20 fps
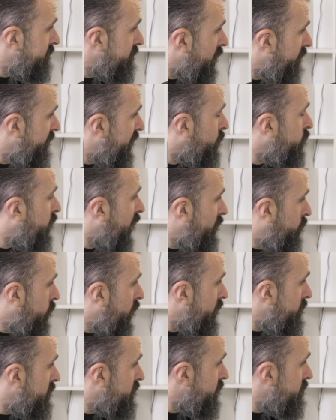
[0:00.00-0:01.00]
I've had
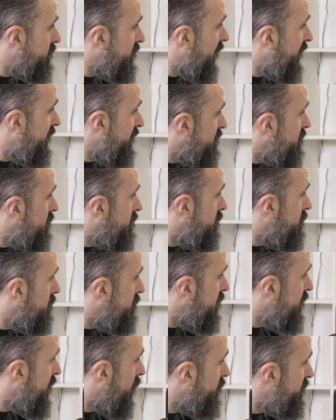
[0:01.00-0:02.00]
one or two saying it's
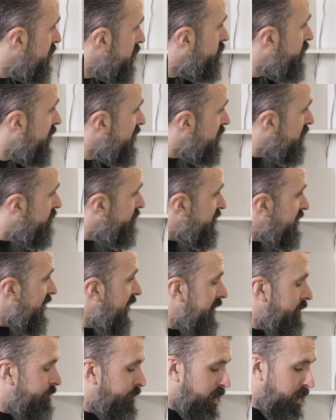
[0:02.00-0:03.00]
aggressive, it's
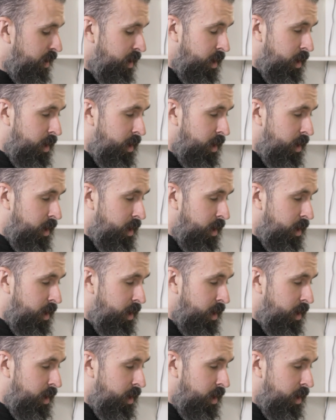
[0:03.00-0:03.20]
angry, but